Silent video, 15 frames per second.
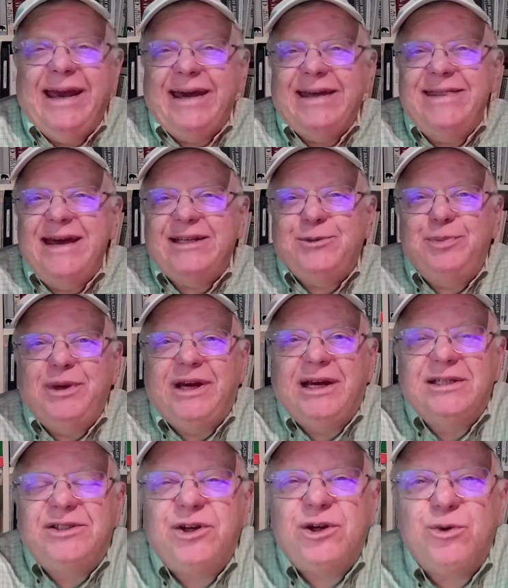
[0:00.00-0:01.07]
And that's
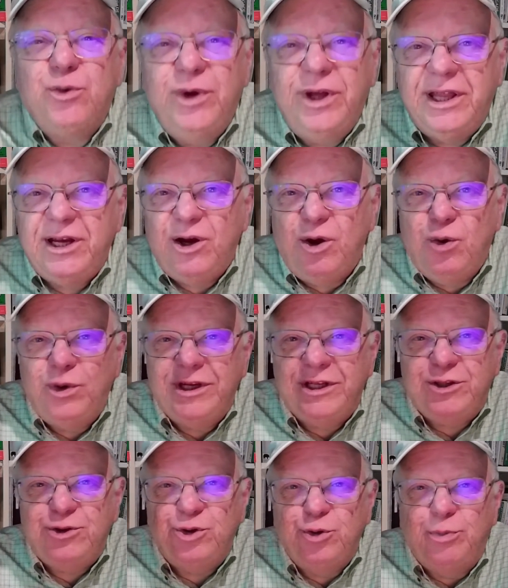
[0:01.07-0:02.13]
because there are really
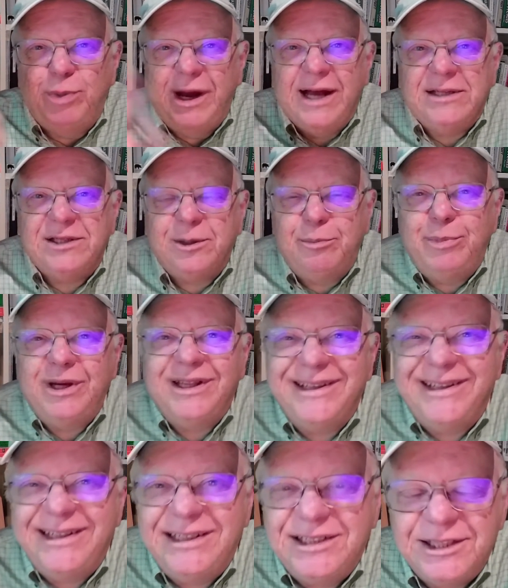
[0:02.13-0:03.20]
only two
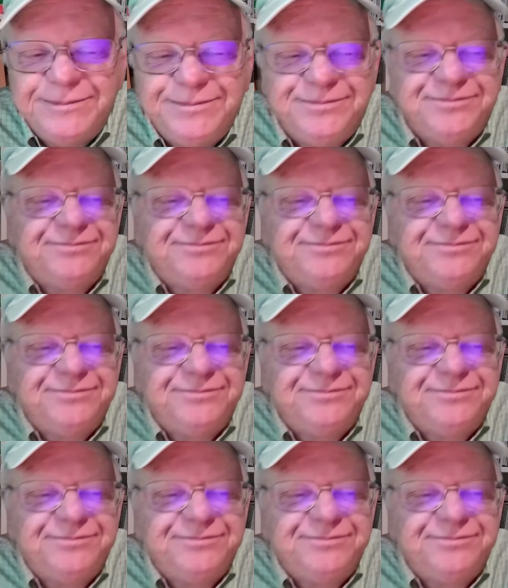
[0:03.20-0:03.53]
possibilities.